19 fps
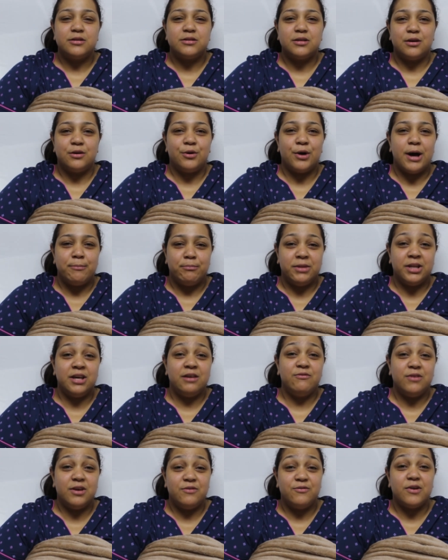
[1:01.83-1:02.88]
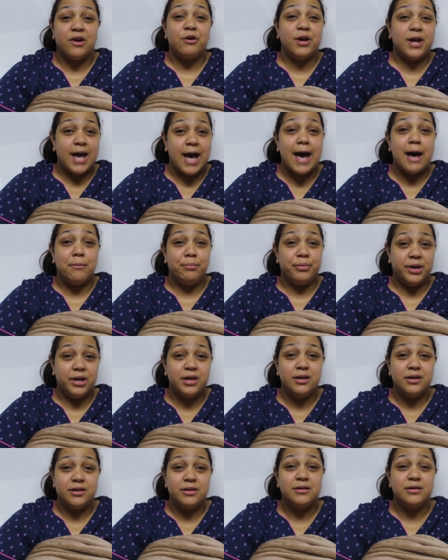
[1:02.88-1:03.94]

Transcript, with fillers: So I'm leaving very happy